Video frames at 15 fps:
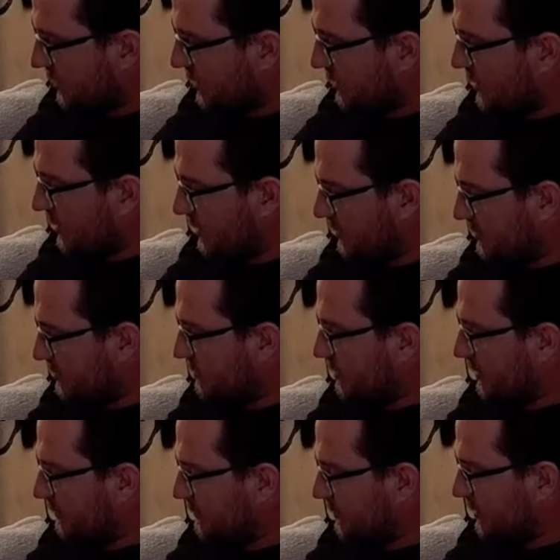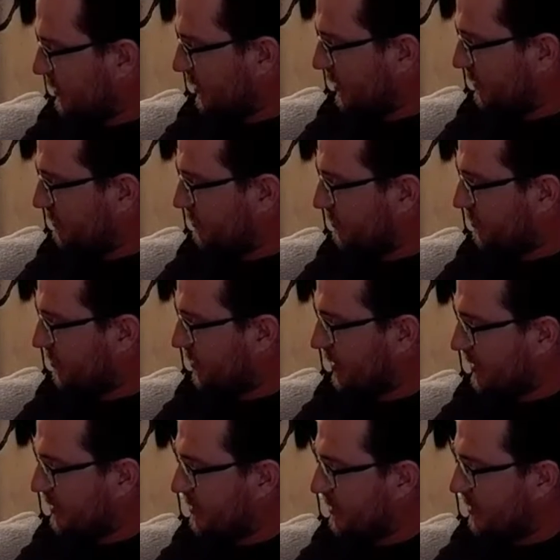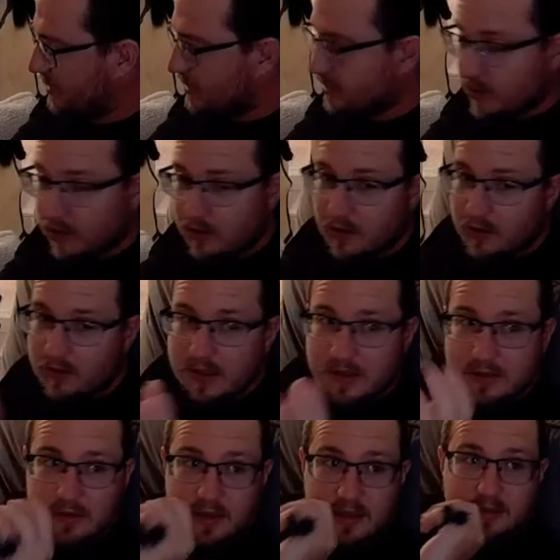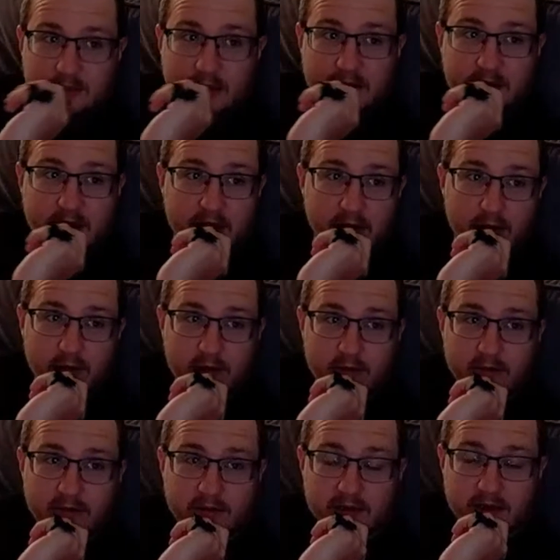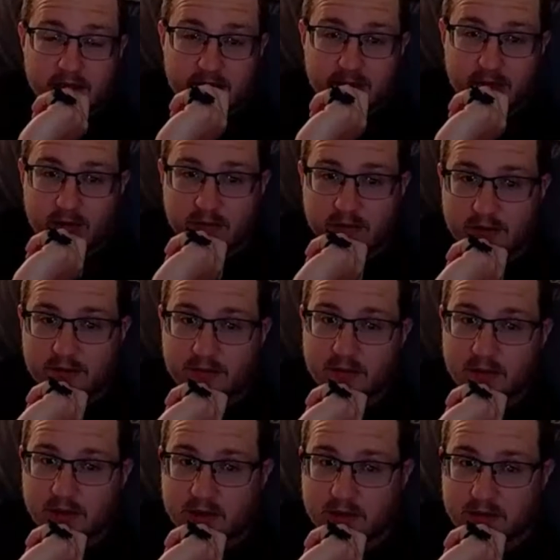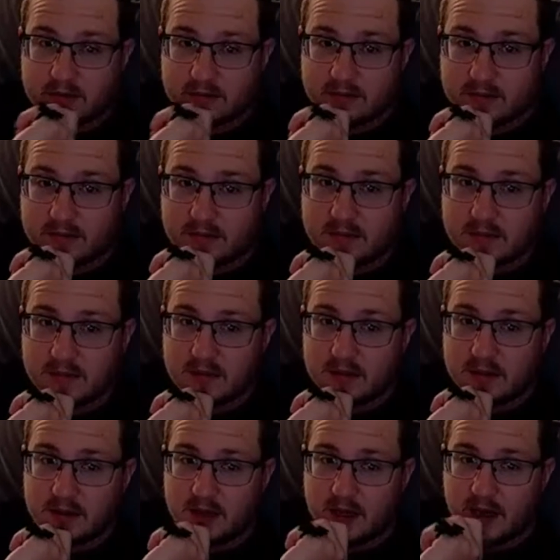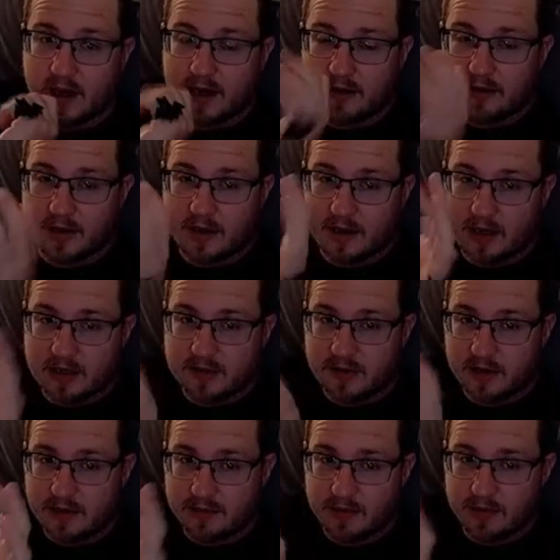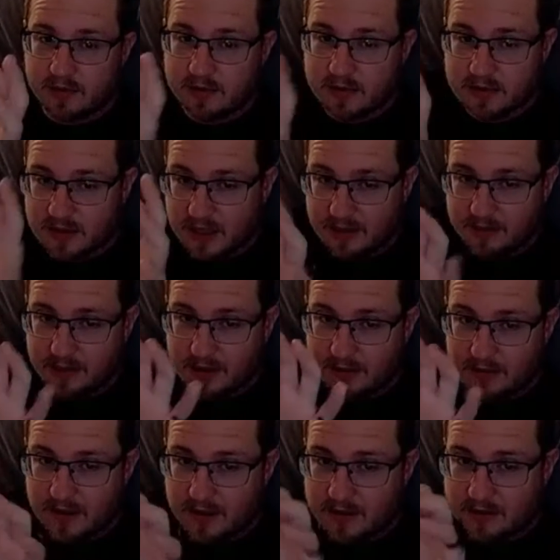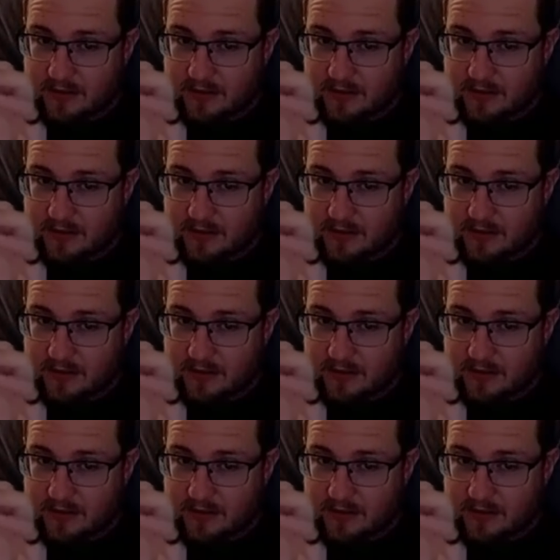Yeah, it's definitely like it. Don't go into it expecting a horror movie. It's more of a thriller. I know they classify them both the same nowadays.